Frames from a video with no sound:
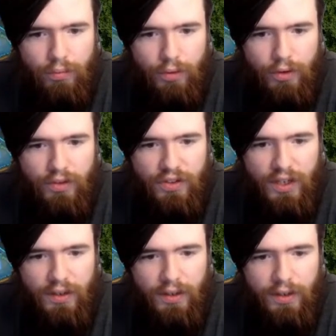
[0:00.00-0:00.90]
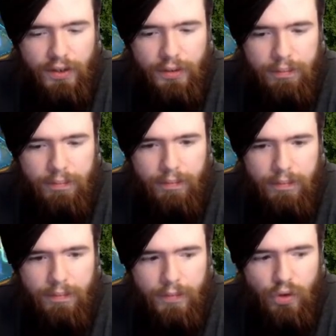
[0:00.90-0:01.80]
We're gonna say it here.
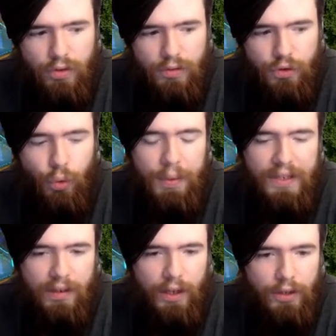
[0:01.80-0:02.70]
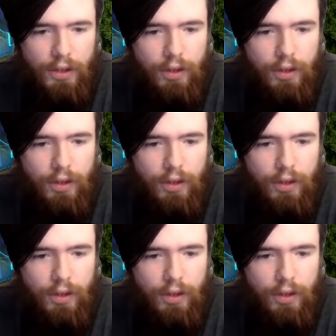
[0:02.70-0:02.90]
So basically on the